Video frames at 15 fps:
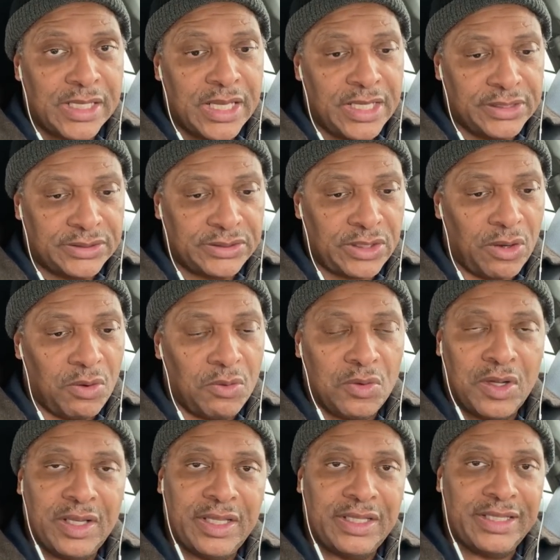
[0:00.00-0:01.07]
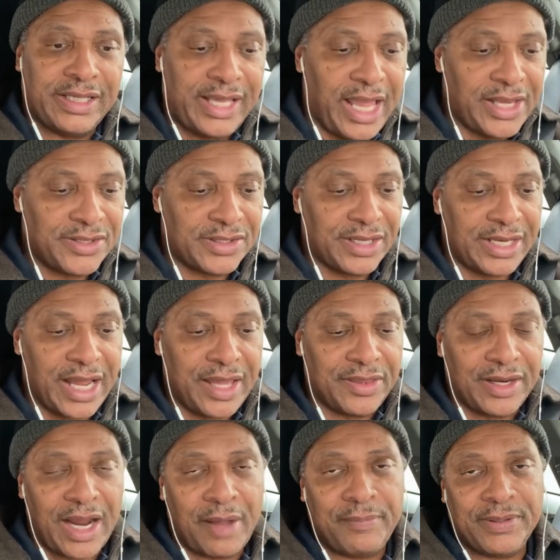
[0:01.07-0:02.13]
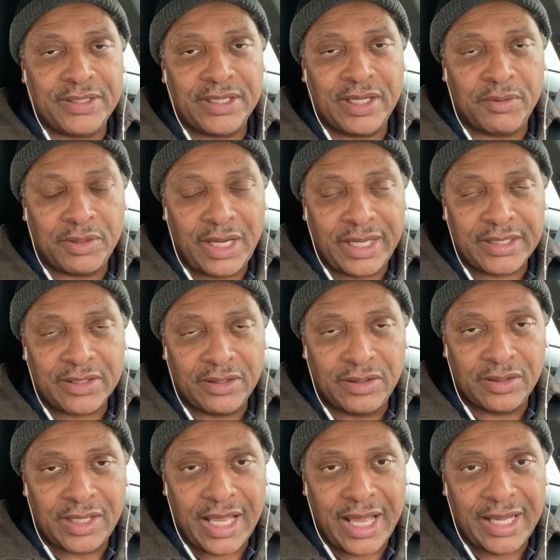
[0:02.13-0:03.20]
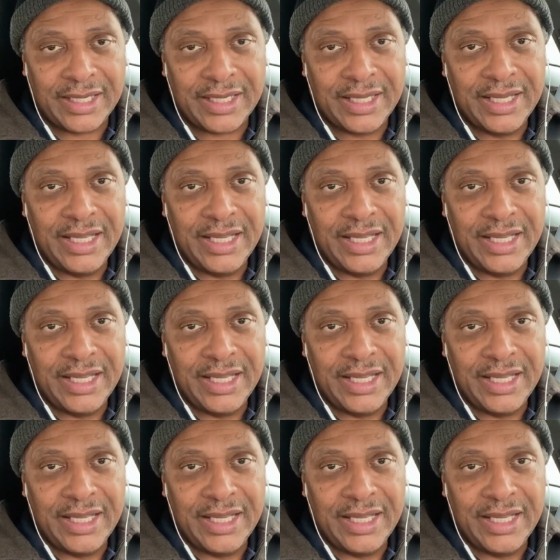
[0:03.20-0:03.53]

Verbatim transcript: So the case today that I particularly would like to look at